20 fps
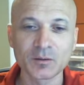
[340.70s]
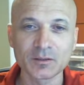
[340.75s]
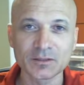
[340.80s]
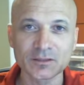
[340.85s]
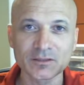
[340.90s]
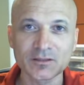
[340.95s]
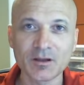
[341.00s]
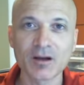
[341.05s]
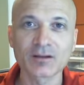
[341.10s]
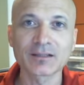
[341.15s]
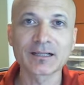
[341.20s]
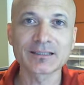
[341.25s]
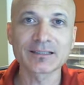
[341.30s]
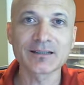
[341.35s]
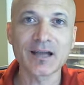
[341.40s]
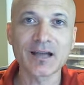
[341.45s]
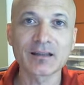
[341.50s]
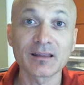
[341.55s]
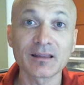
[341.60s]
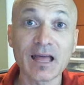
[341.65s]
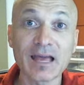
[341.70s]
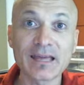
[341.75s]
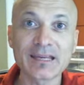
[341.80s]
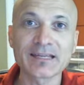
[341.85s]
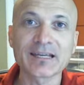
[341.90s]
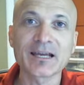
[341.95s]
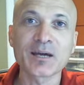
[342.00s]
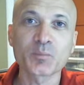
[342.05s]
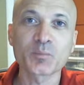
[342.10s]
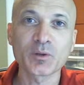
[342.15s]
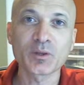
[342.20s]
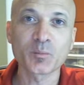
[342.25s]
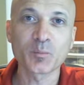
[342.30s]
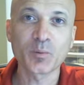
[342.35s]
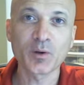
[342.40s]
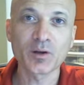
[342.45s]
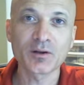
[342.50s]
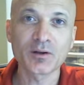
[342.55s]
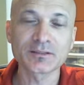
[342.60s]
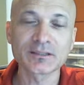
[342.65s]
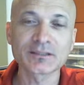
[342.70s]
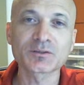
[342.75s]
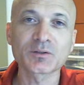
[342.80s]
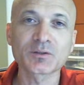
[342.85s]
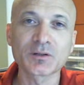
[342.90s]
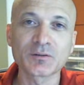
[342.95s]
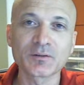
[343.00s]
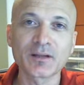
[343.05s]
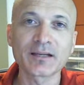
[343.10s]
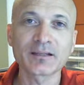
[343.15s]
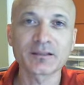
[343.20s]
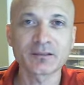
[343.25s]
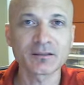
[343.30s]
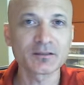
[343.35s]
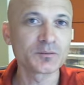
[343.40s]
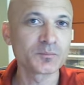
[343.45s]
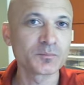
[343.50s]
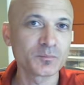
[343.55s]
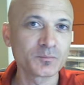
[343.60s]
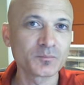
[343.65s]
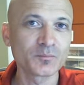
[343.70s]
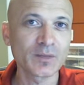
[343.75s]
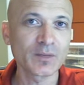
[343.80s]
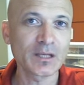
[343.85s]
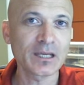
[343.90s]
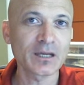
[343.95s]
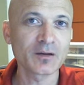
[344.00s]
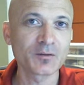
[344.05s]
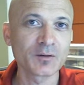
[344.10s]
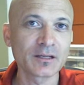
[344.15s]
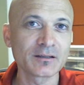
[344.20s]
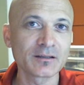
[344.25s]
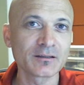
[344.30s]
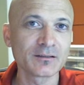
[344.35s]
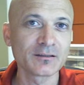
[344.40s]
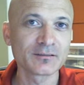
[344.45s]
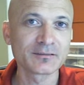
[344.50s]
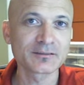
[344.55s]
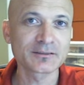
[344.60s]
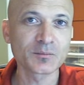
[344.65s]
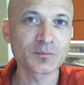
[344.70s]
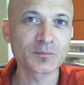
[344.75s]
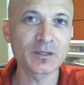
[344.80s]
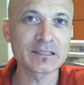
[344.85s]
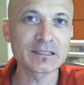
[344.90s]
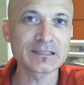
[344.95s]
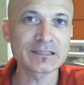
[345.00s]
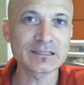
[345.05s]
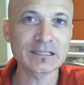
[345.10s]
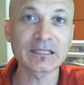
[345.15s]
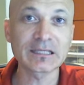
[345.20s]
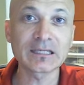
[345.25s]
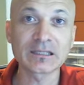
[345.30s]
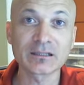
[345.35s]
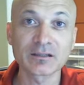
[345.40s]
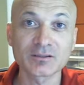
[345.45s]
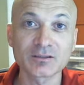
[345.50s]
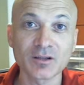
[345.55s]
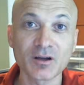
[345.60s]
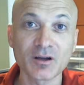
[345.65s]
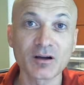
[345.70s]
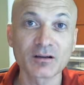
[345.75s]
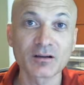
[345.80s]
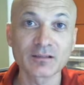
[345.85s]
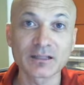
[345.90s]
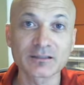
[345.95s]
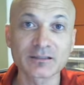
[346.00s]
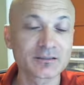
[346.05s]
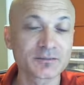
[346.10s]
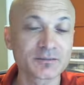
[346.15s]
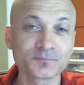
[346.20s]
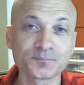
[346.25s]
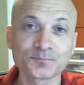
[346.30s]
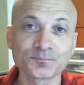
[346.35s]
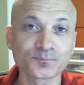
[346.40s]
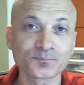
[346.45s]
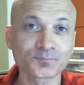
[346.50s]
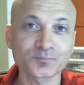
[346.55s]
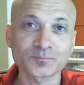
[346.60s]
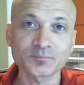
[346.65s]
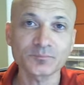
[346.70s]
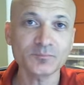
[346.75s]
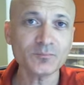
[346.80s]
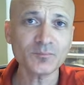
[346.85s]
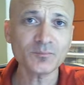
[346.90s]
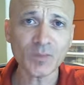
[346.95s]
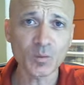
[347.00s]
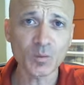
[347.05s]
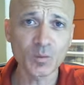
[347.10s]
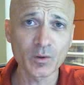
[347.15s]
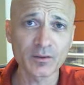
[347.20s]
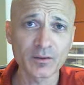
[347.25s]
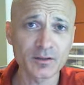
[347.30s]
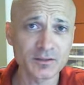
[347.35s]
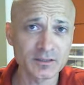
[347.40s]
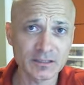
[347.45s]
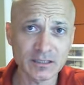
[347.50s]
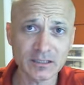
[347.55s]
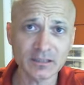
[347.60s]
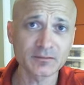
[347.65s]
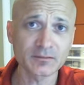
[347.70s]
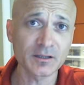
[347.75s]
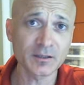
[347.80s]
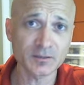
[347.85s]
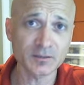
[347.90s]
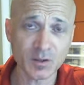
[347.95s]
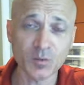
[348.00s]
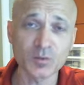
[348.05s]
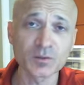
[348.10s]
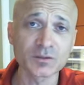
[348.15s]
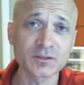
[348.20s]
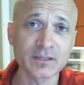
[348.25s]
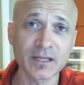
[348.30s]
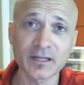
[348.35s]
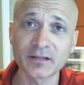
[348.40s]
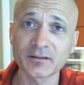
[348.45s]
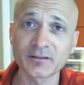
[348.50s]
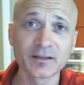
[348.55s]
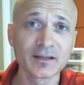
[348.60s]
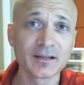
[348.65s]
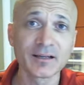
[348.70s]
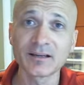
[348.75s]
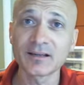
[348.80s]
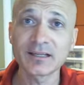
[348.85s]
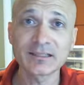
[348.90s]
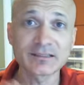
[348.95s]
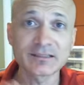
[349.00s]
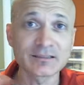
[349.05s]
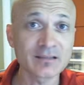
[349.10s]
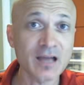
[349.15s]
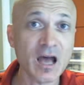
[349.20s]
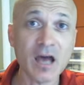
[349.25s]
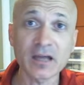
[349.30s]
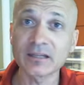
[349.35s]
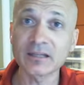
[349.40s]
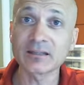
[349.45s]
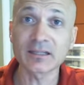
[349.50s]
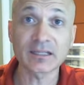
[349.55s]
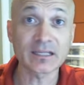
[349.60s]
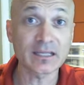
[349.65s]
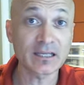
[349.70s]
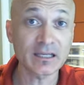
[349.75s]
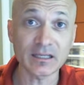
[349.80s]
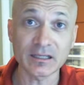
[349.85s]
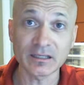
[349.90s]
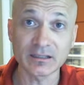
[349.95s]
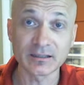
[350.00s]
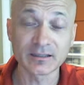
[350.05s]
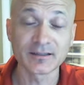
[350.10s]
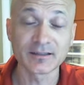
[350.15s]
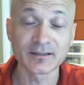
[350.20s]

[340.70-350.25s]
song that's not lining up with a pulse. It's sort of like hearing somebody singing a song that's where their tonal center is not in the key.